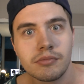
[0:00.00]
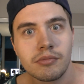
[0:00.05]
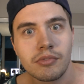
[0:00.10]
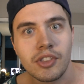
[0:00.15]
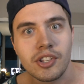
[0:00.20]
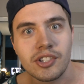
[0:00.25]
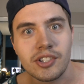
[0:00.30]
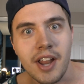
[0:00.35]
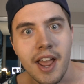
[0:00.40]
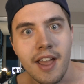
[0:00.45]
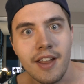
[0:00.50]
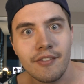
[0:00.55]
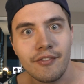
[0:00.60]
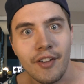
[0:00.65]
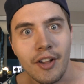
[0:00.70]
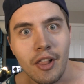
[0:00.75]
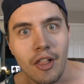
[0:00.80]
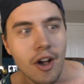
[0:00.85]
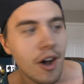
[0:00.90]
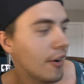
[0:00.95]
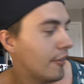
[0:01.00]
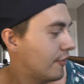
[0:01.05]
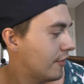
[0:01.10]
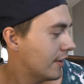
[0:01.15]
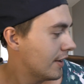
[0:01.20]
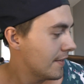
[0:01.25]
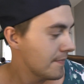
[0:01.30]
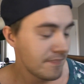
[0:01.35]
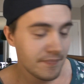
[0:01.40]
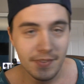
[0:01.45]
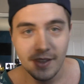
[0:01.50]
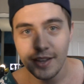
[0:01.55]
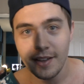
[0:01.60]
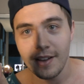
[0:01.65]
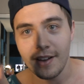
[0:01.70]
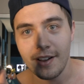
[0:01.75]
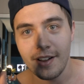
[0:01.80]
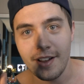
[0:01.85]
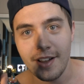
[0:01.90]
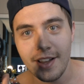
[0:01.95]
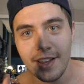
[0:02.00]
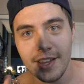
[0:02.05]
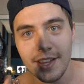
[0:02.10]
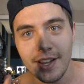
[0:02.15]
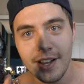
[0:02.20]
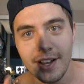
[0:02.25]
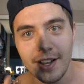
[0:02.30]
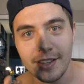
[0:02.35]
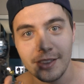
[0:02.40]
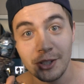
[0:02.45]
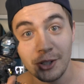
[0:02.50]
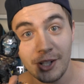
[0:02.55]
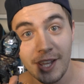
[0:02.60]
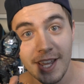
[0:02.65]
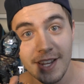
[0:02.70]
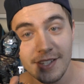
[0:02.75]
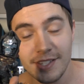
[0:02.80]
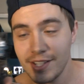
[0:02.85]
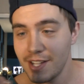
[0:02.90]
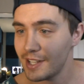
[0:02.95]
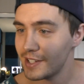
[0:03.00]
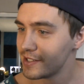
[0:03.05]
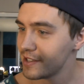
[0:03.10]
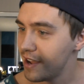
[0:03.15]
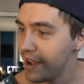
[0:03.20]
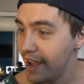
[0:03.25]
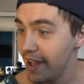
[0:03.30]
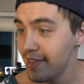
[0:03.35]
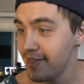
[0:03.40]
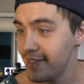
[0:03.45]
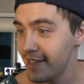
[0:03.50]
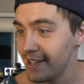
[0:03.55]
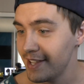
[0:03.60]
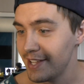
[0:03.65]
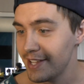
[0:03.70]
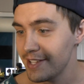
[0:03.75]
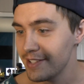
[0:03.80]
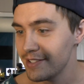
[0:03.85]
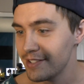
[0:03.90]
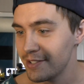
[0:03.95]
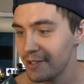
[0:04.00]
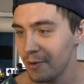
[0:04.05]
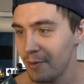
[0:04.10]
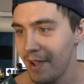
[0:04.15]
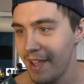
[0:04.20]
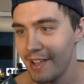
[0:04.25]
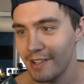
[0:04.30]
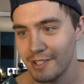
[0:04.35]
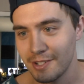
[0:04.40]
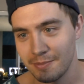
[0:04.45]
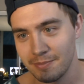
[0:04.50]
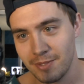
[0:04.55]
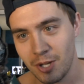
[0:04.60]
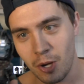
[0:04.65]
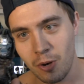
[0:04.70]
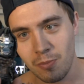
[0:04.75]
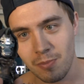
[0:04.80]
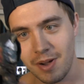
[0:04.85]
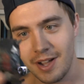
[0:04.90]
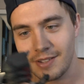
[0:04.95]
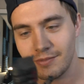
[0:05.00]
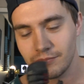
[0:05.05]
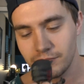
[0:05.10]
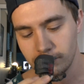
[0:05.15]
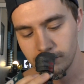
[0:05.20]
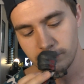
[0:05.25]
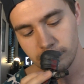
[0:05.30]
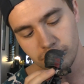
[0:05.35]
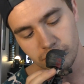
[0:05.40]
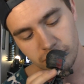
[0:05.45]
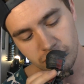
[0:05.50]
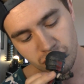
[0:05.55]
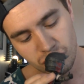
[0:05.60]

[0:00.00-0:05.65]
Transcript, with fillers: The stand fell off. Uh, uh, look, K six. I think he is so handsome. Oh my, mm.